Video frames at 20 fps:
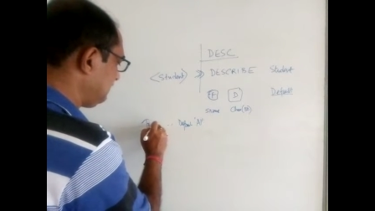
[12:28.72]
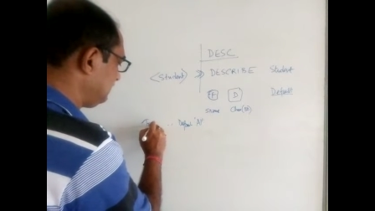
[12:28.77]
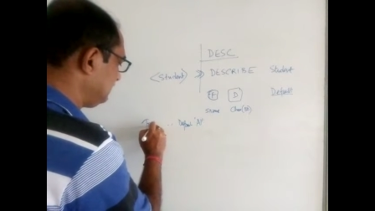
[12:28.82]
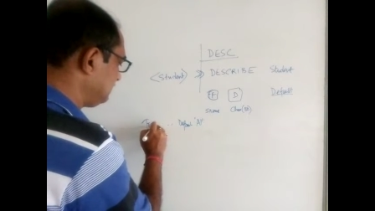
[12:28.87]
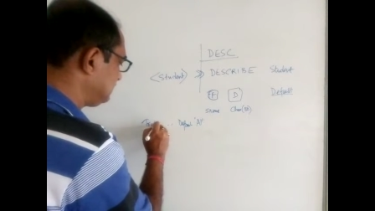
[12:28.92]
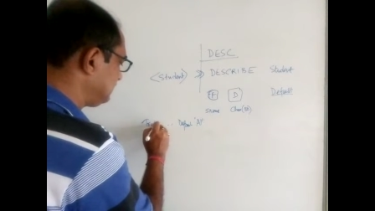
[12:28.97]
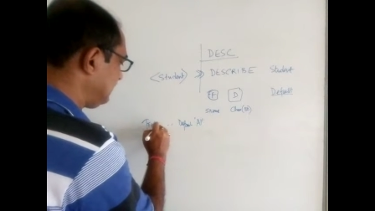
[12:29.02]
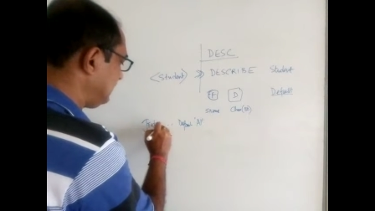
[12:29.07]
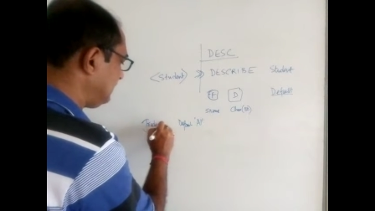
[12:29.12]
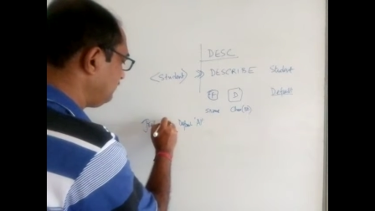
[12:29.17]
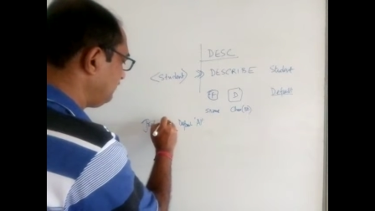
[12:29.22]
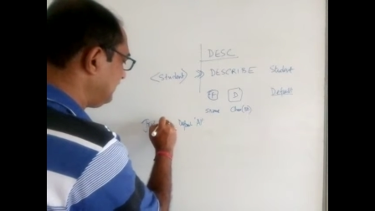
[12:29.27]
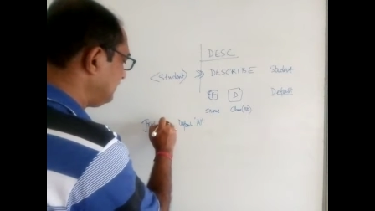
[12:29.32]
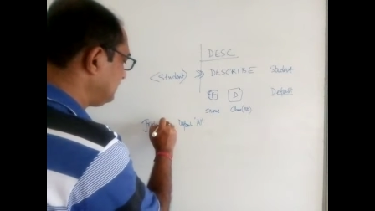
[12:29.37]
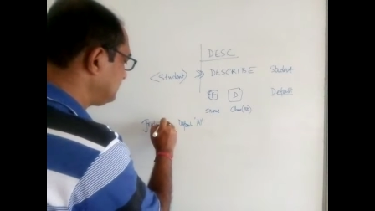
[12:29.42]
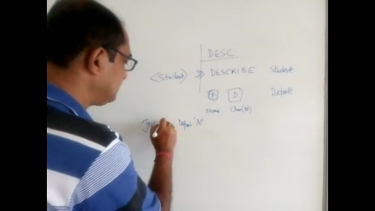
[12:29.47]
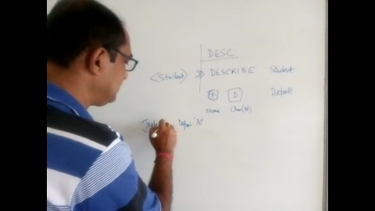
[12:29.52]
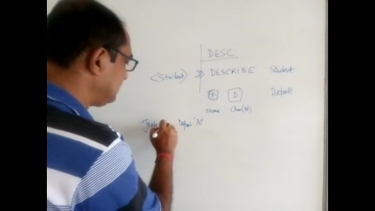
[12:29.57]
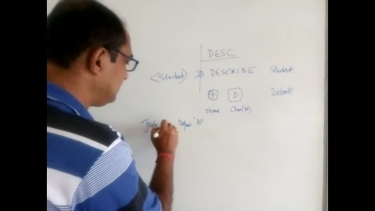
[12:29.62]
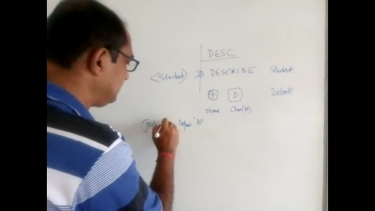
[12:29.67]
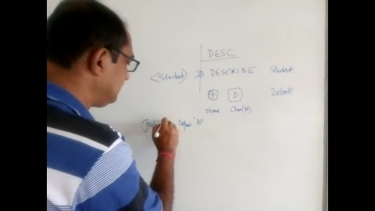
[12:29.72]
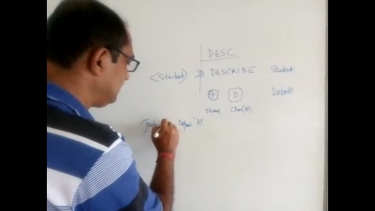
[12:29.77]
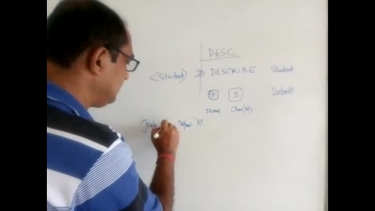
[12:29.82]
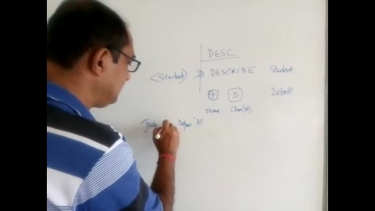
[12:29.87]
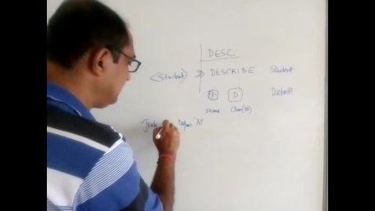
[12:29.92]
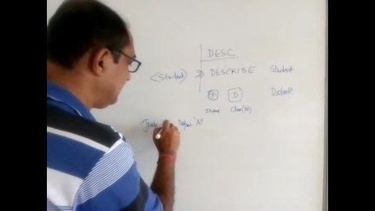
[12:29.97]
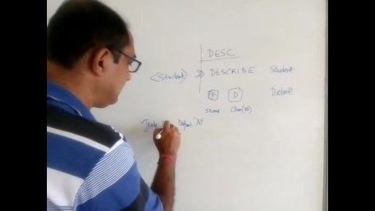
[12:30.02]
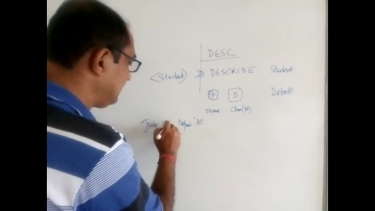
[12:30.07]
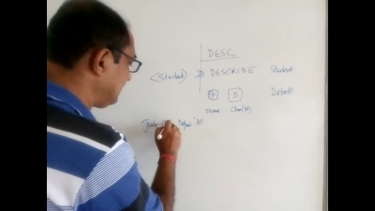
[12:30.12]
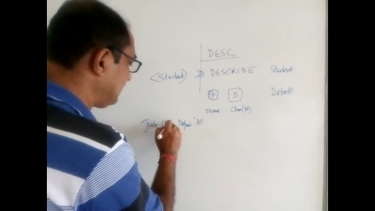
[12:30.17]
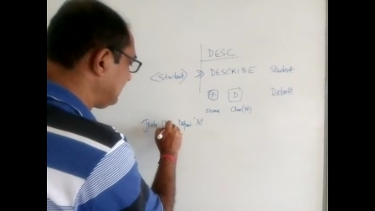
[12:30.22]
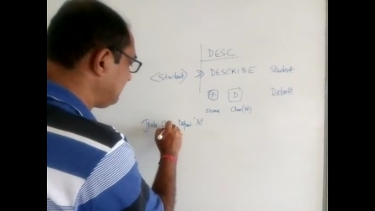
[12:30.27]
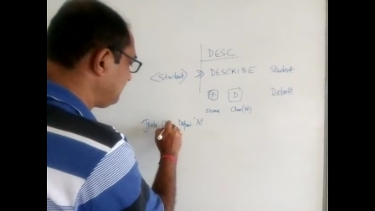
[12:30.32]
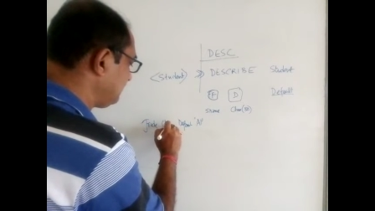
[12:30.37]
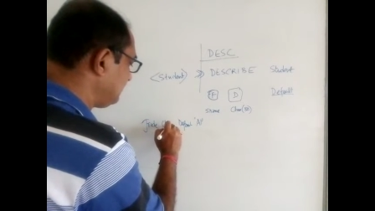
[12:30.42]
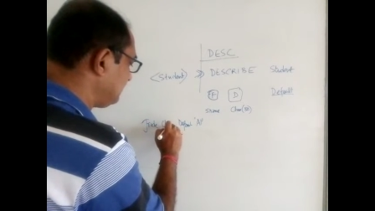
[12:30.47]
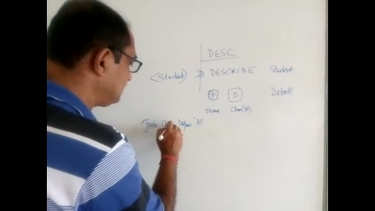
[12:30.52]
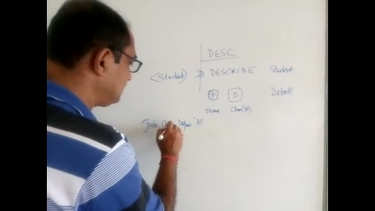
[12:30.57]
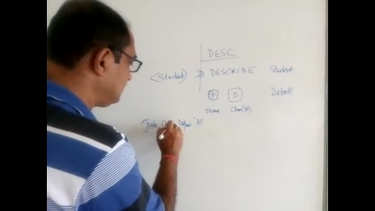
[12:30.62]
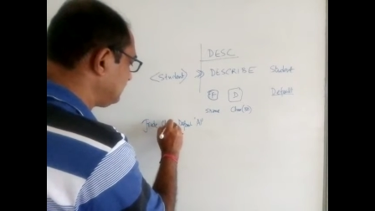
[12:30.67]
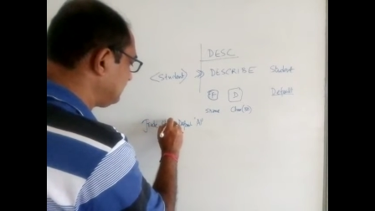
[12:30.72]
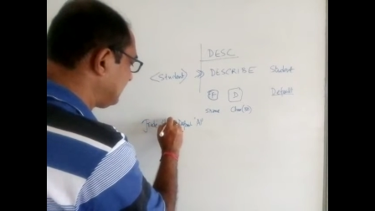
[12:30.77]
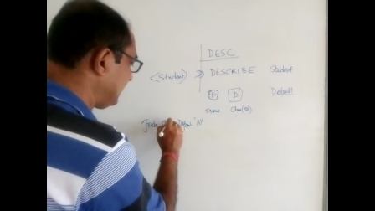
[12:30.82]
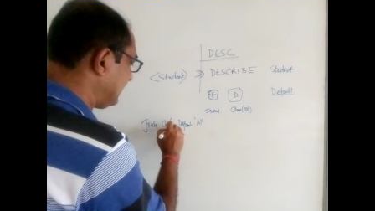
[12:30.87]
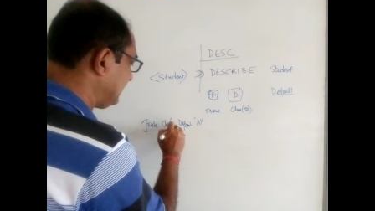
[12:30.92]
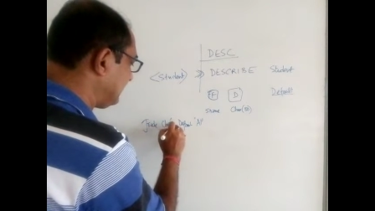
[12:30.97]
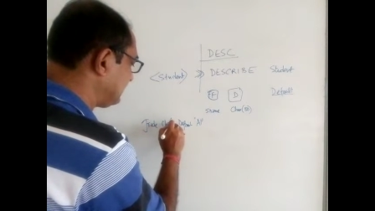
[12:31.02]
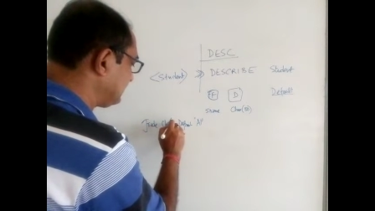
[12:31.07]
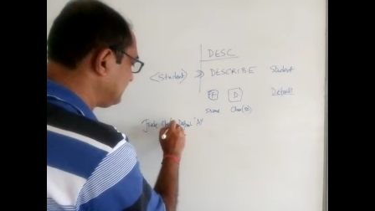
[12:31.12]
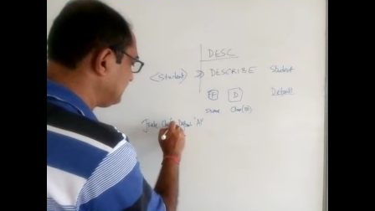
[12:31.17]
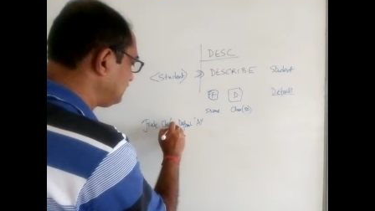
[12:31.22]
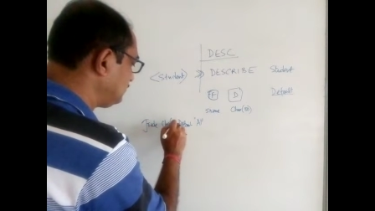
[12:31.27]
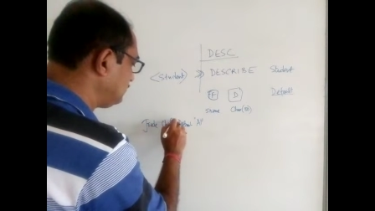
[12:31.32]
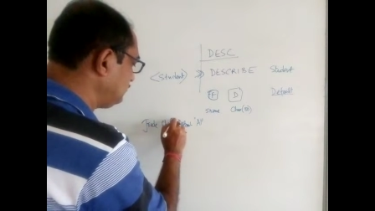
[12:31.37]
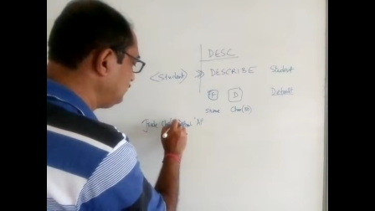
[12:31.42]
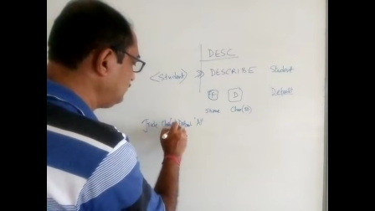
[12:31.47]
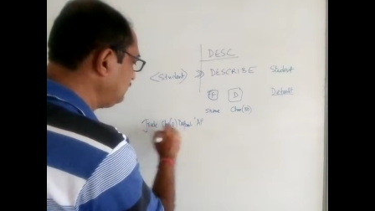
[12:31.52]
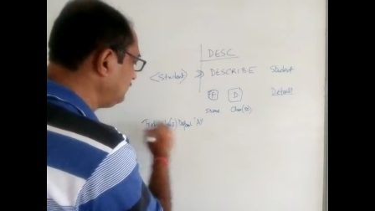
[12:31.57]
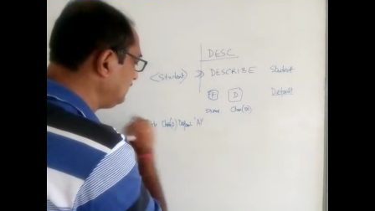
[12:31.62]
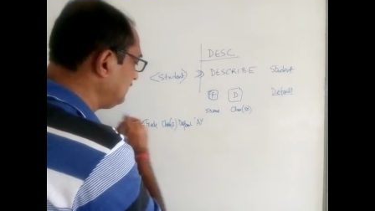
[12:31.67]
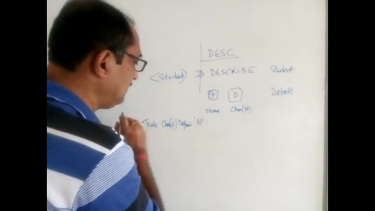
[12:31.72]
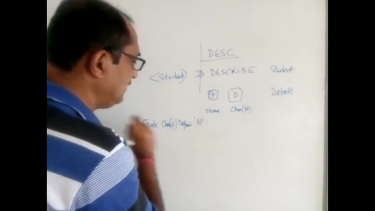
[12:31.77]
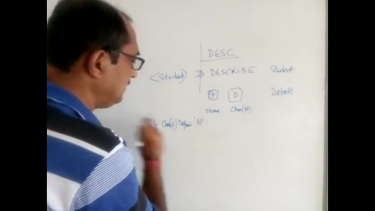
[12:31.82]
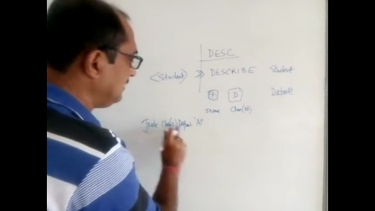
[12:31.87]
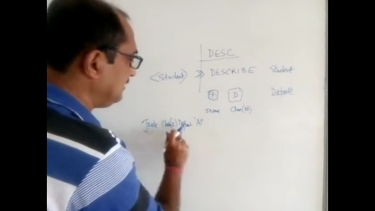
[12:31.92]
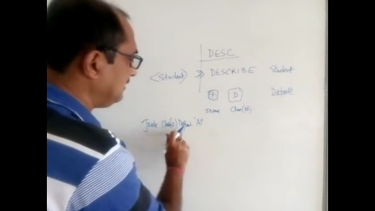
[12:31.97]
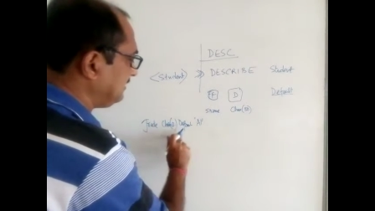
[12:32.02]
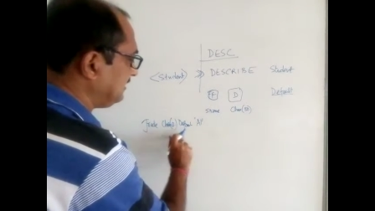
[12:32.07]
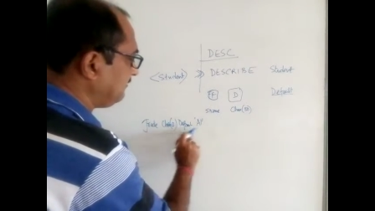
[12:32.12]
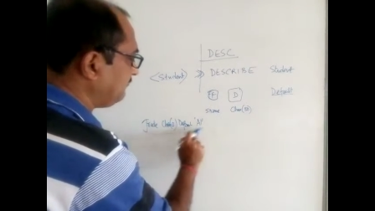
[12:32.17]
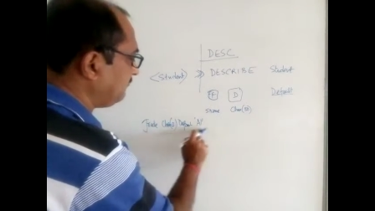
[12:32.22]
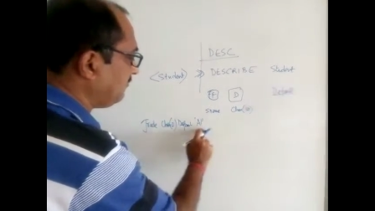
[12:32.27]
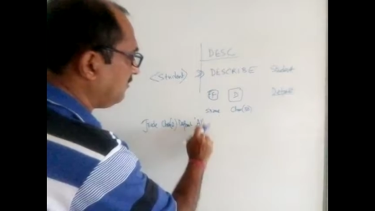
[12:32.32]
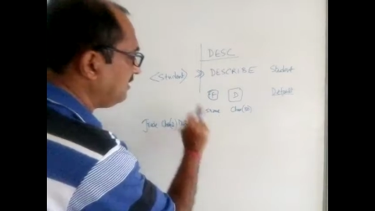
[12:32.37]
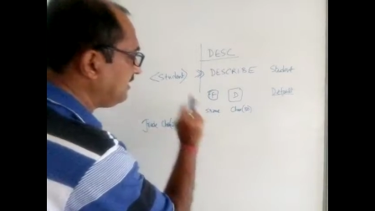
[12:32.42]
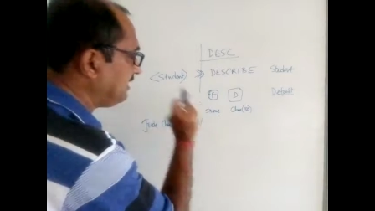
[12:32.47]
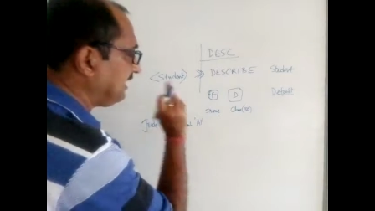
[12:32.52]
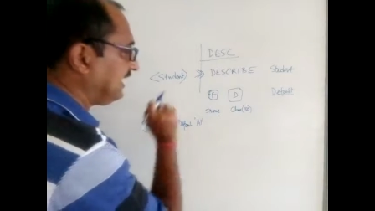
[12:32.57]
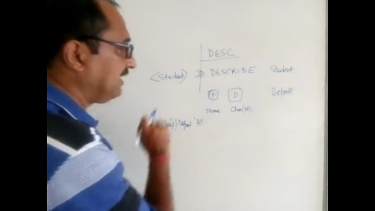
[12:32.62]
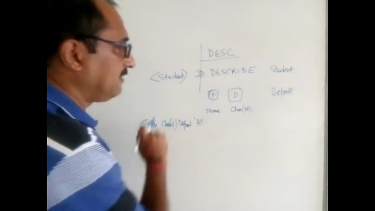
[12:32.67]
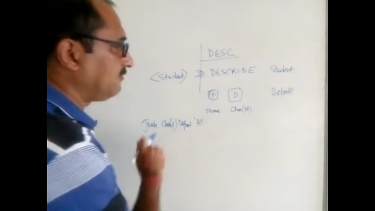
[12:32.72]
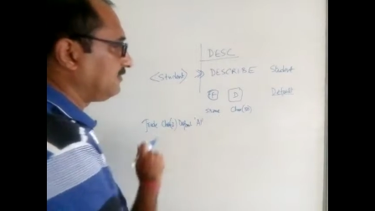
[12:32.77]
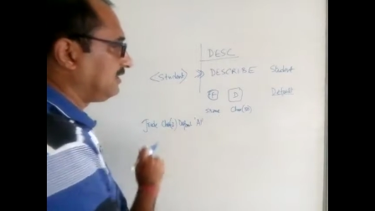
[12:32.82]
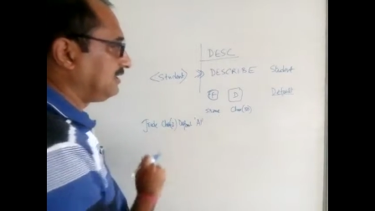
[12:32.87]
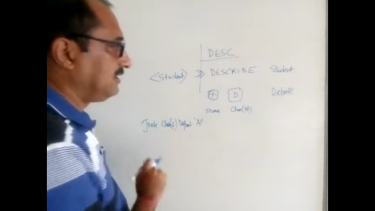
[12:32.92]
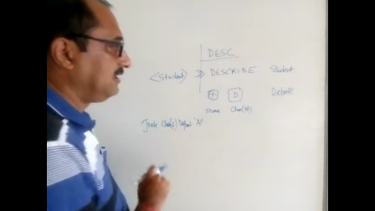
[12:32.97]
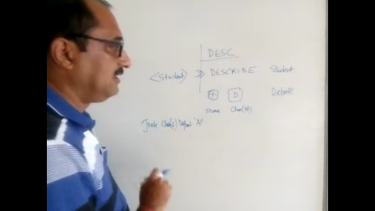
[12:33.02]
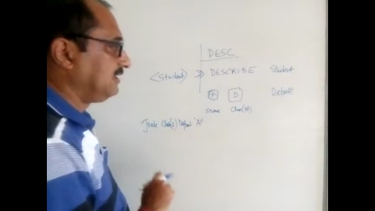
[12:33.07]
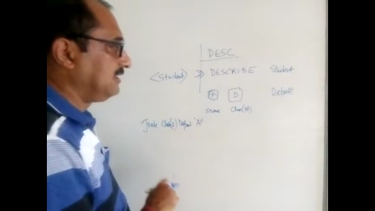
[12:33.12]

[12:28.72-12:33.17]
say you mentioned the data type also character to default A1.